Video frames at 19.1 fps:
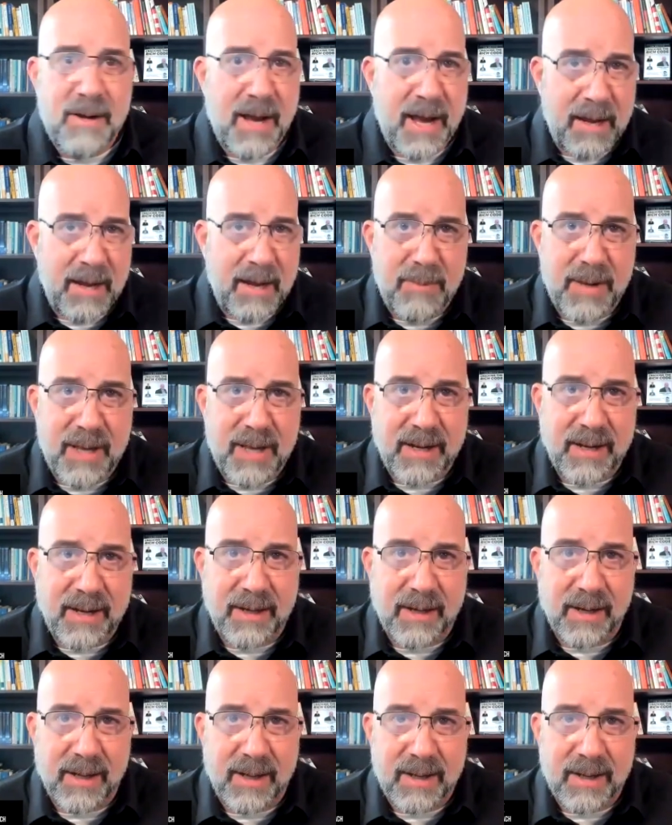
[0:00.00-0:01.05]

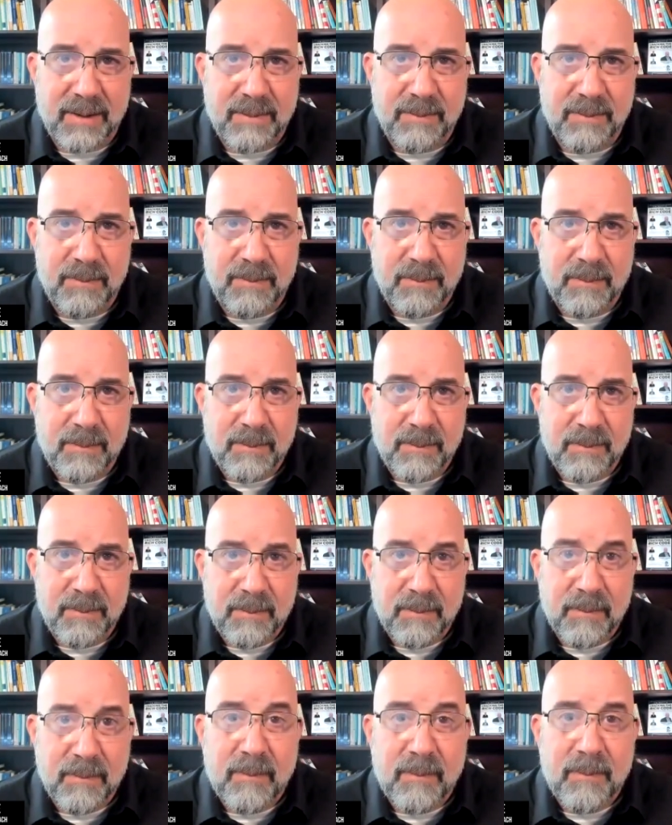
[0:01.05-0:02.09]
Admittedly,
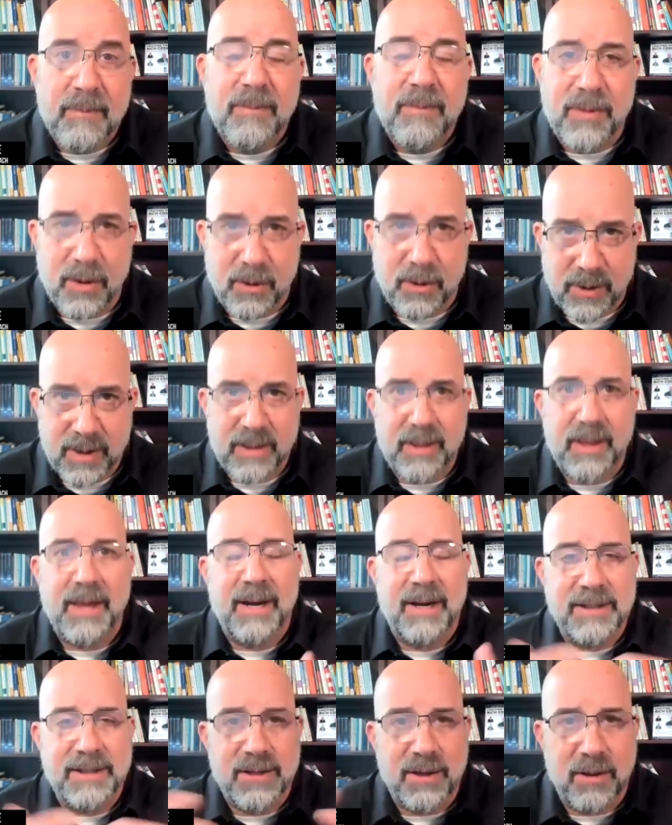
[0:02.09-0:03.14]
there
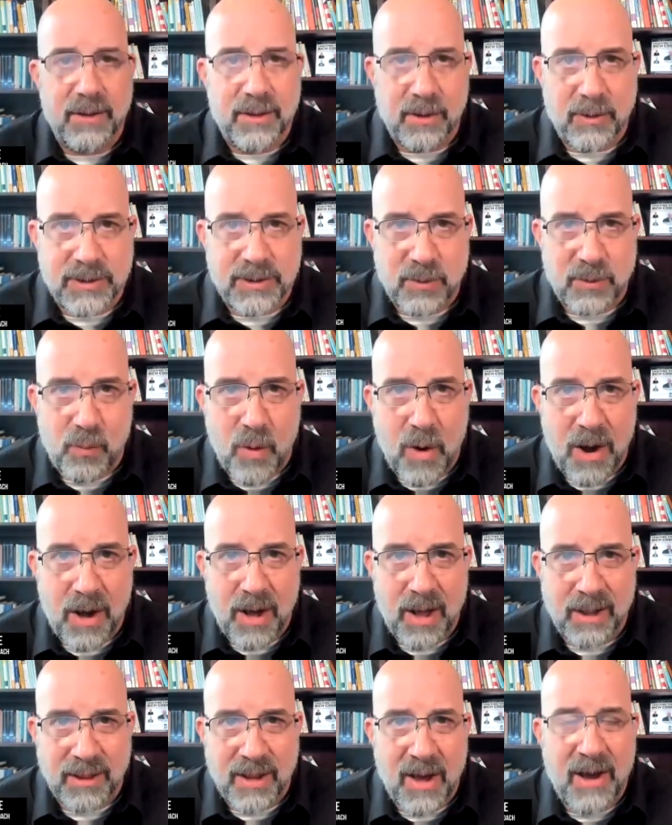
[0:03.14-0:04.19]
is a
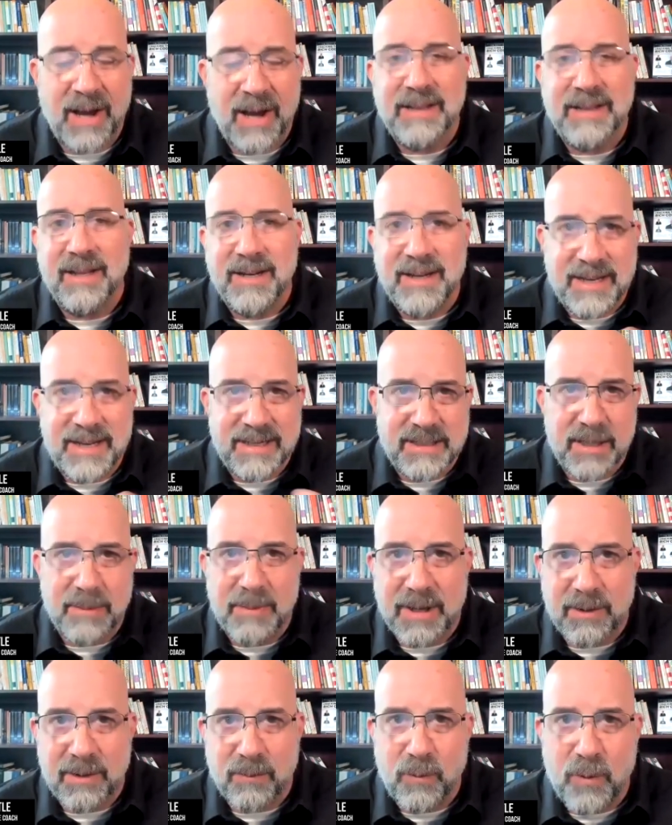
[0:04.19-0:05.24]
line that needs to
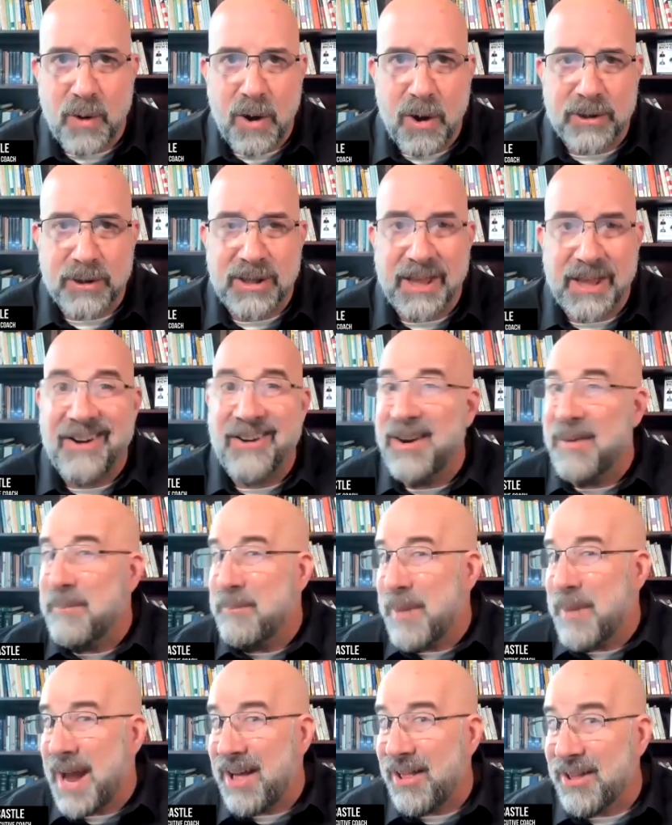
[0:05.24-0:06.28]
be walked there and a
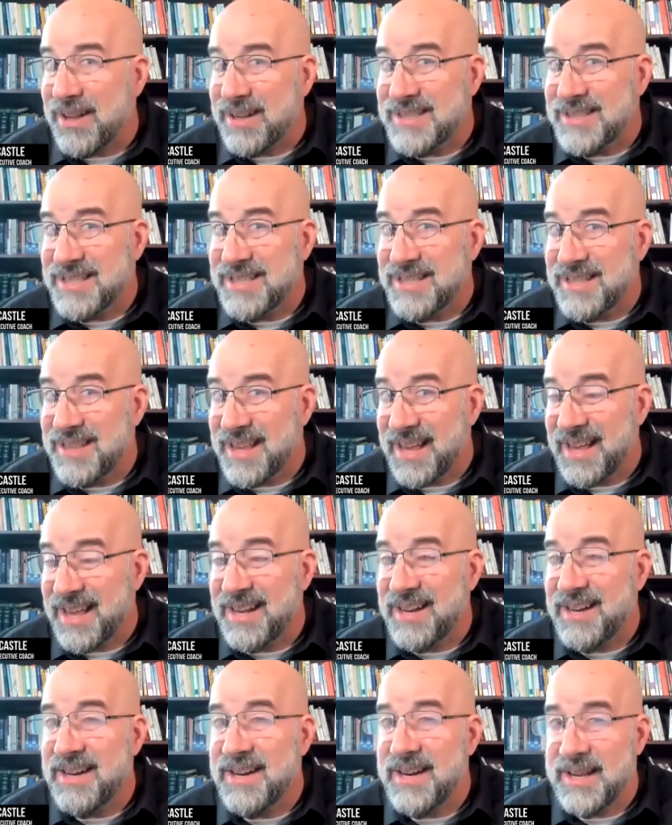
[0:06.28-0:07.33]
balance
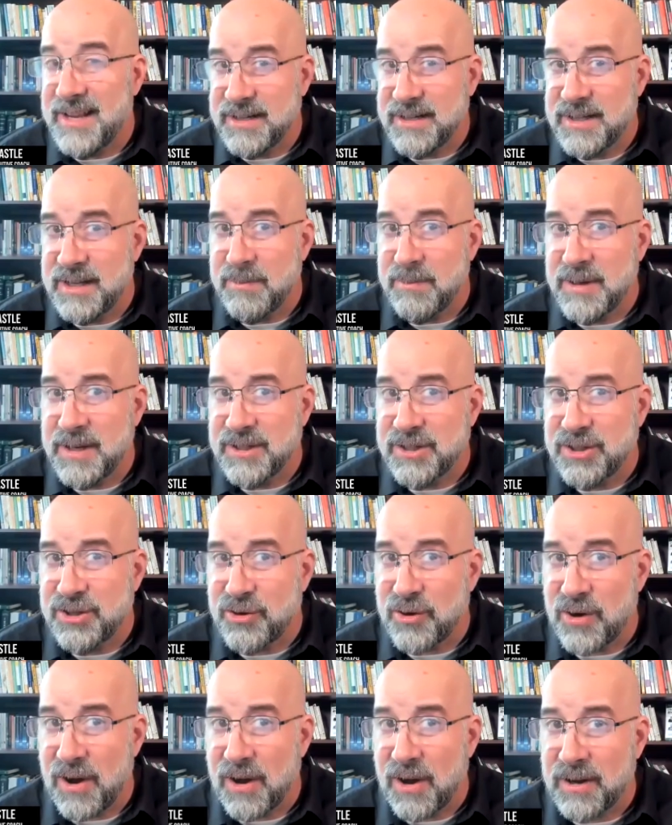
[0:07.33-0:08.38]
that needs to be
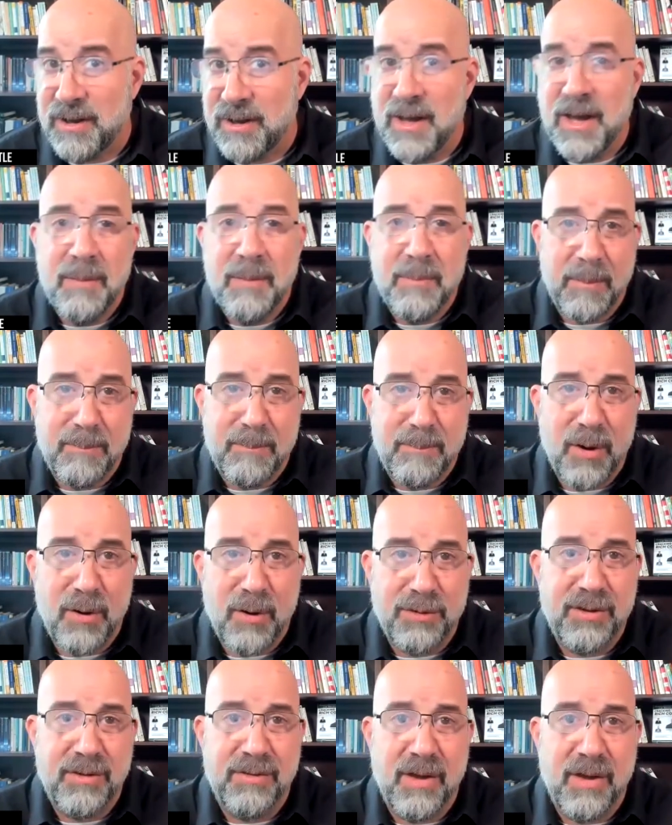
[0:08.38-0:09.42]
struck, but
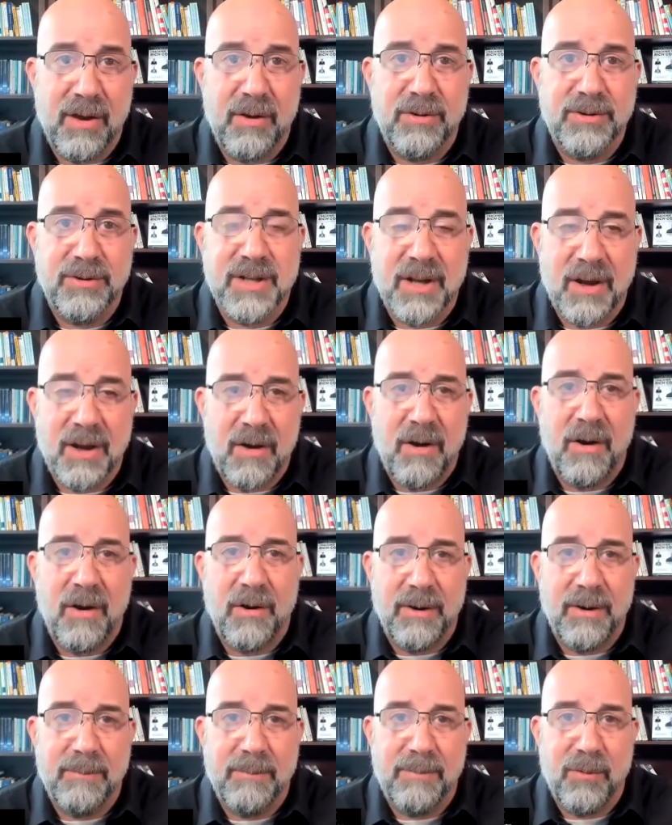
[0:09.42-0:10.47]
both of those
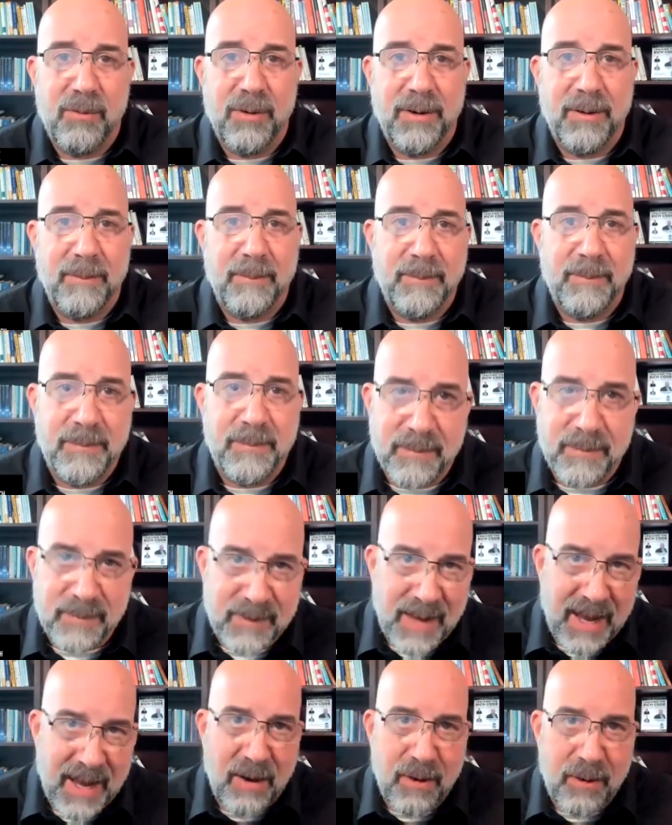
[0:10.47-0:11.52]
are important.
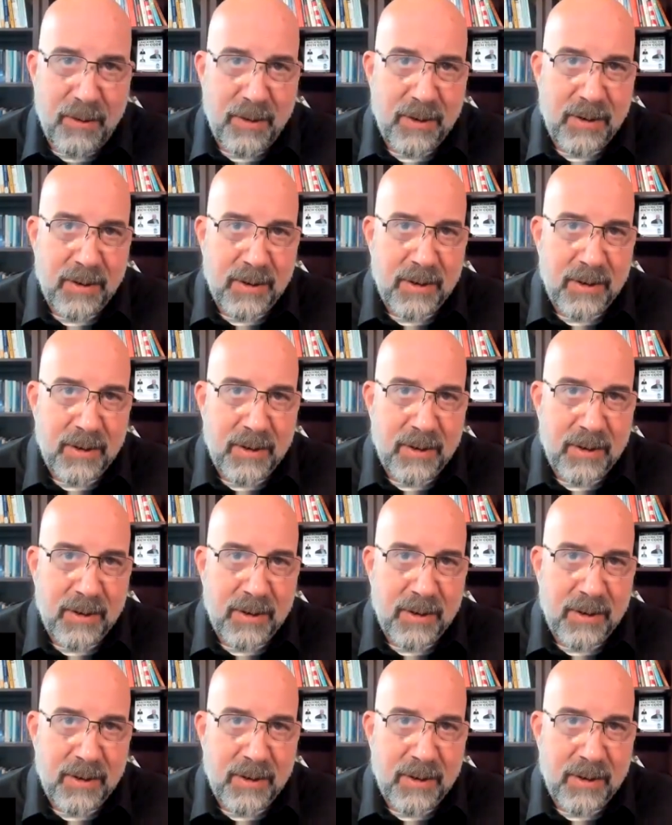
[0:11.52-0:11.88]
Now,